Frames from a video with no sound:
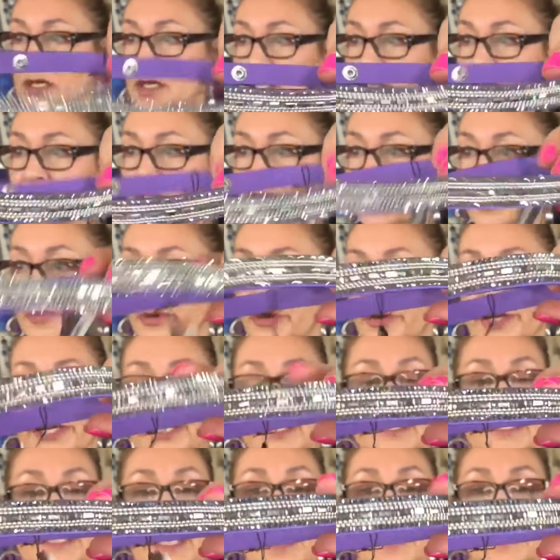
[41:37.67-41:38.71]
Shimmer and
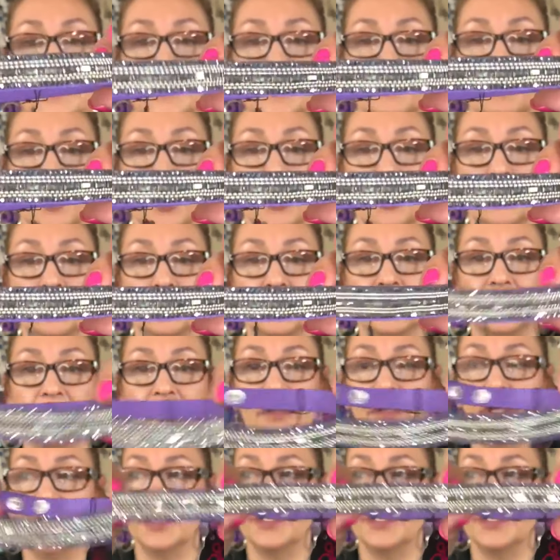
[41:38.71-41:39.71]
Sass Purple